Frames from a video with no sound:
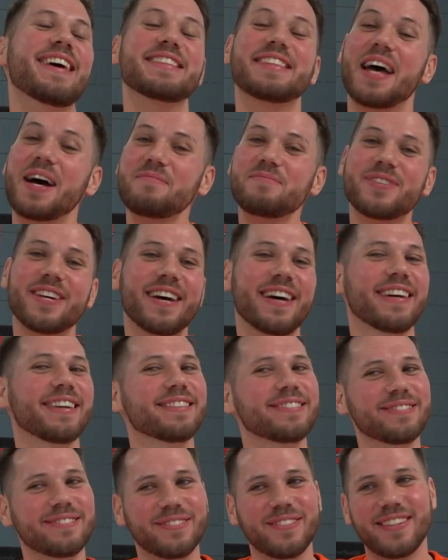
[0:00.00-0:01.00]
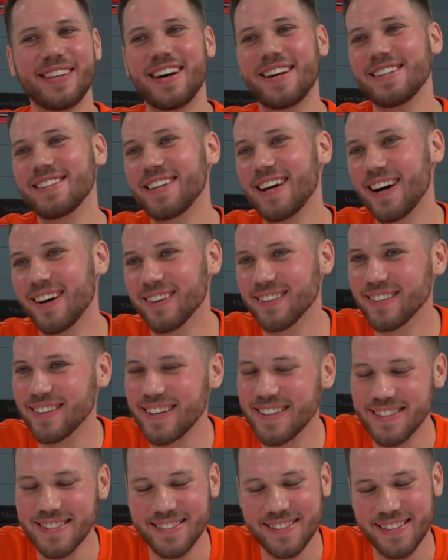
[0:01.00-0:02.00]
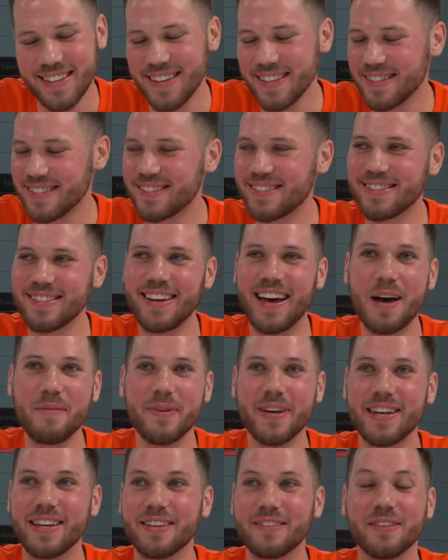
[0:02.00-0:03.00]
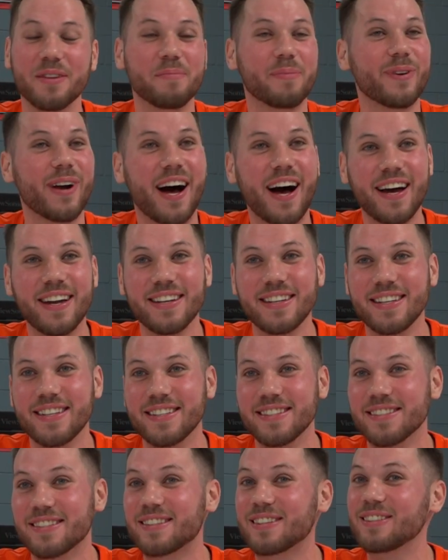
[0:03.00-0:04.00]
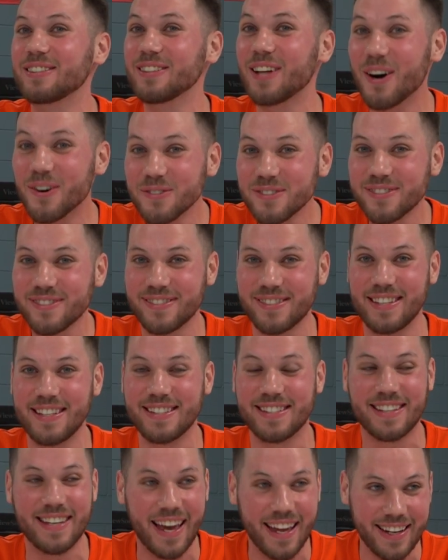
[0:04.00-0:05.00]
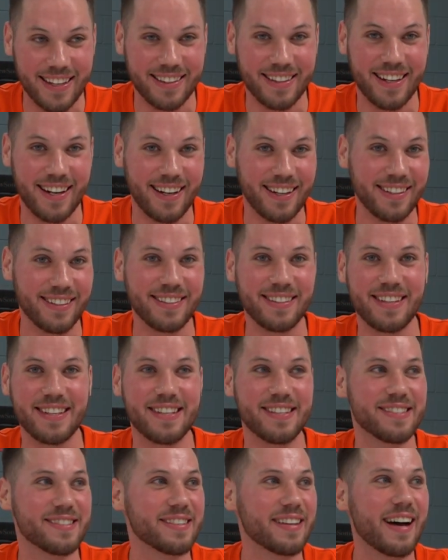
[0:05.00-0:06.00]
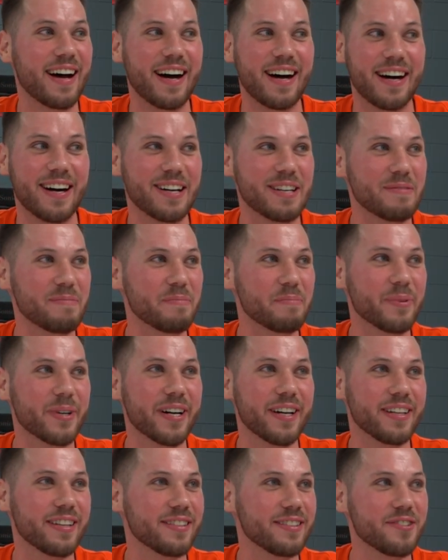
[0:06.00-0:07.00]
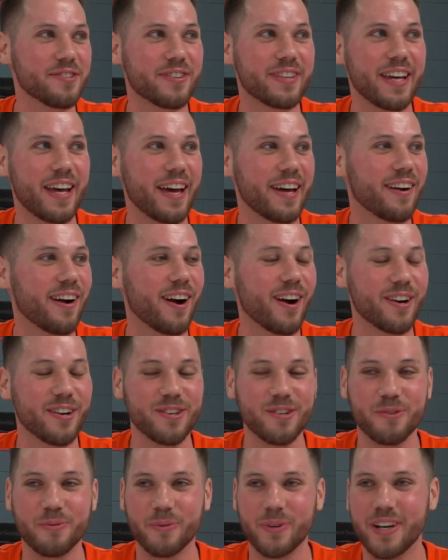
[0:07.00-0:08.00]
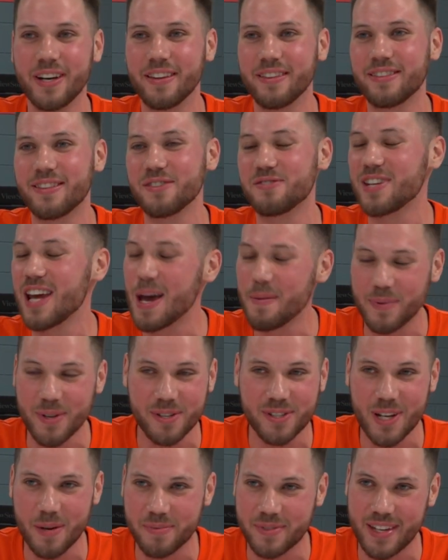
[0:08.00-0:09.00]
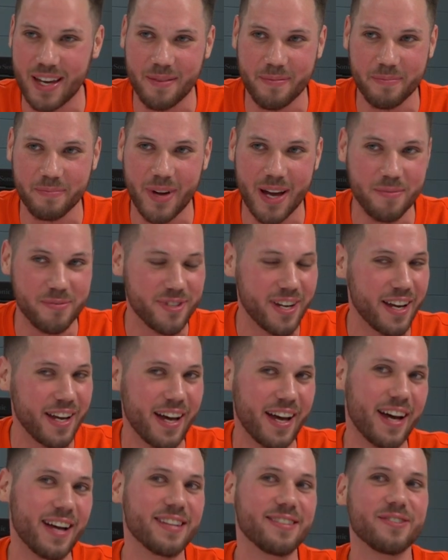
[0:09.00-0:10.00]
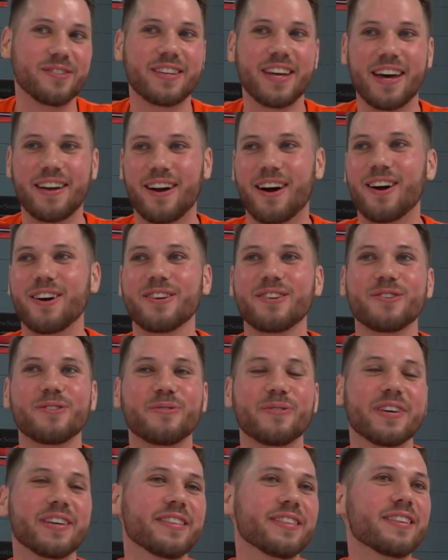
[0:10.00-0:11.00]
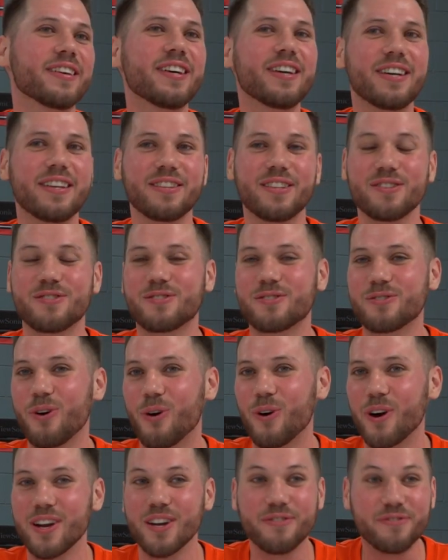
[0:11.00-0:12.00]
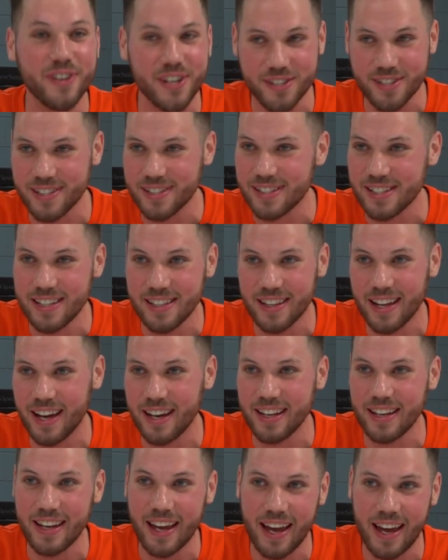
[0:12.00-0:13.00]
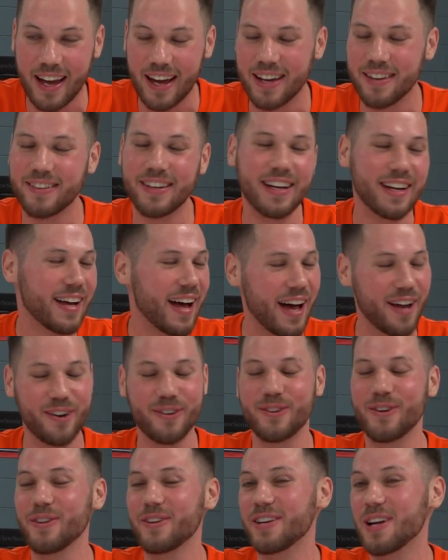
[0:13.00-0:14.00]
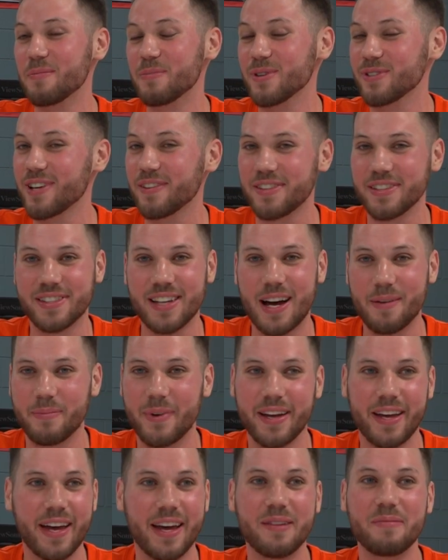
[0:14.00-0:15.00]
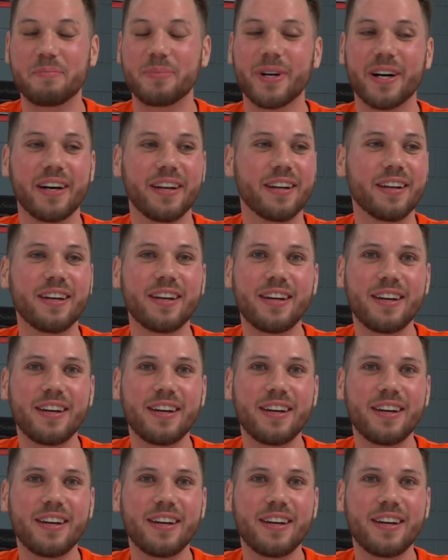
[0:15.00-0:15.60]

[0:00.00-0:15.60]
It's MJ, without a doubt. And LeBron is close. He's getting there. But you can't argue with the championships that MJ has. You can't argue with the scoring efficiency that he had. I don't know the numbers off the top of my head, but